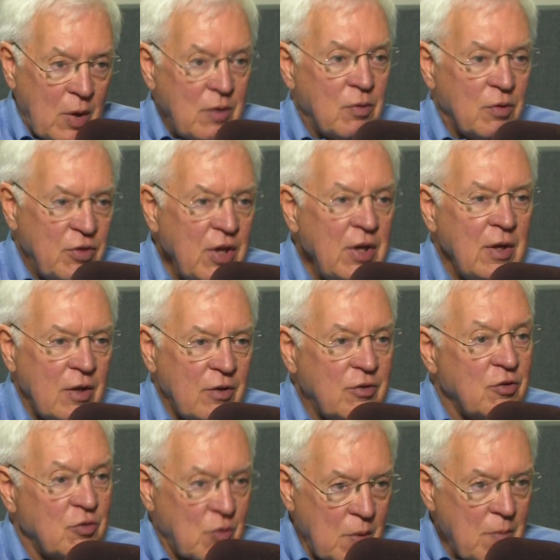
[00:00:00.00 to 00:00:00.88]
you were thinking,
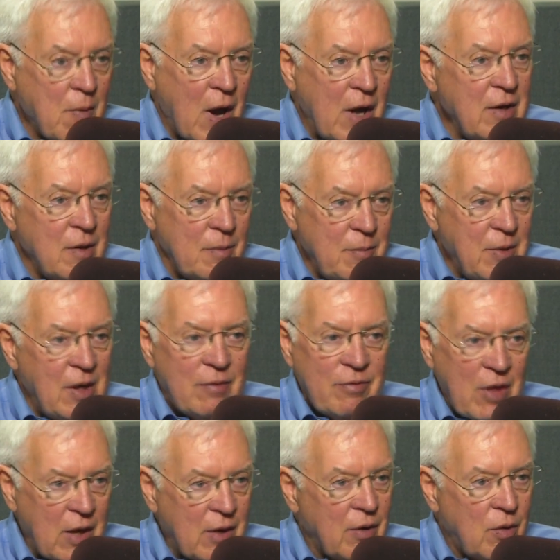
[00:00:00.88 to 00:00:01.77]
just reminded me of
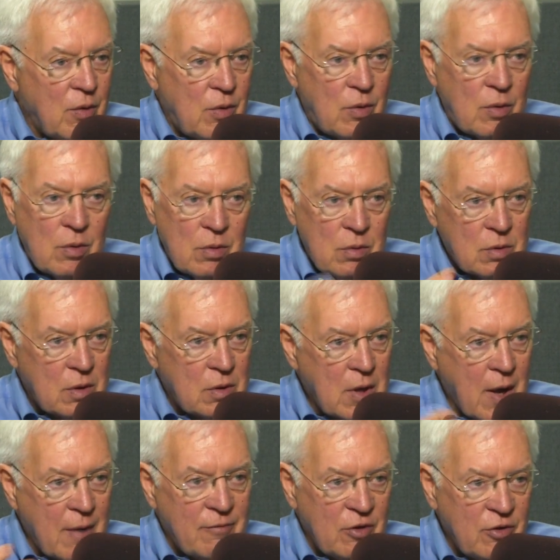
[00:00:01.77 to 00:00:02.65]
that whole
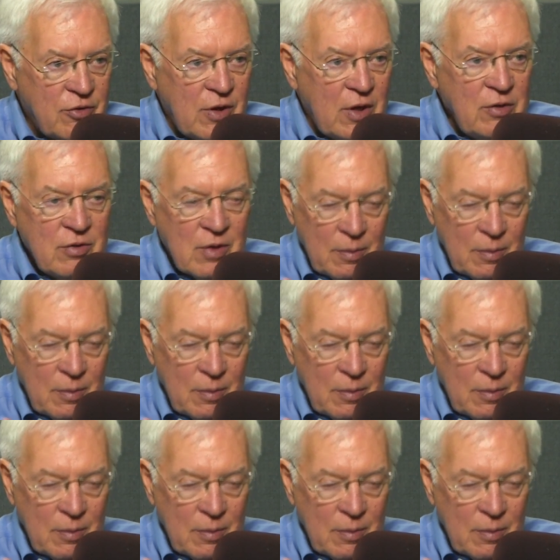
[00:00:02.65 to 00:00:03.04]
conversation.